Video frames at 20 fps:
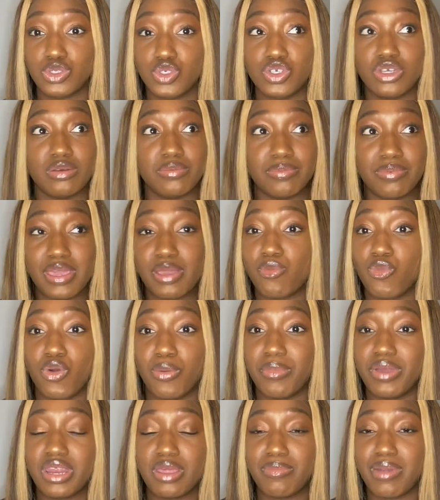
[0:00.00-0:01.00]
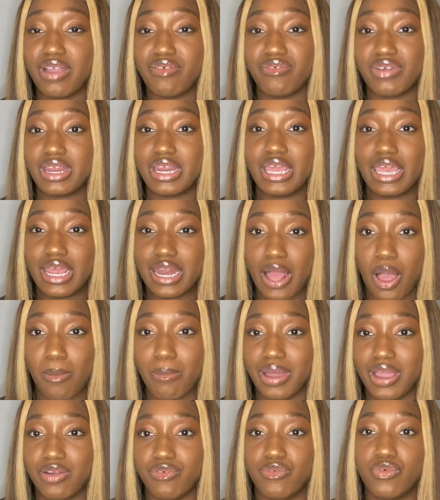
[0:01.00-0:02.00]
You could make more money by renting it out
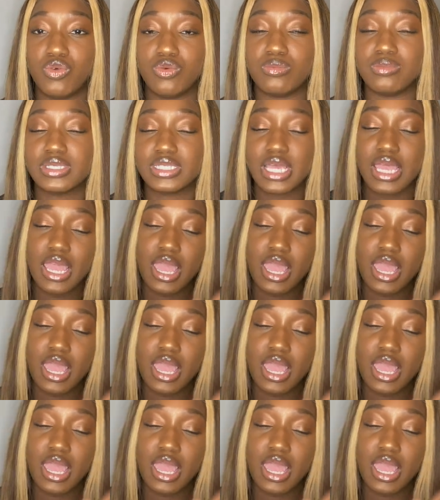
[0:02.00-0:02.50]
by rooms,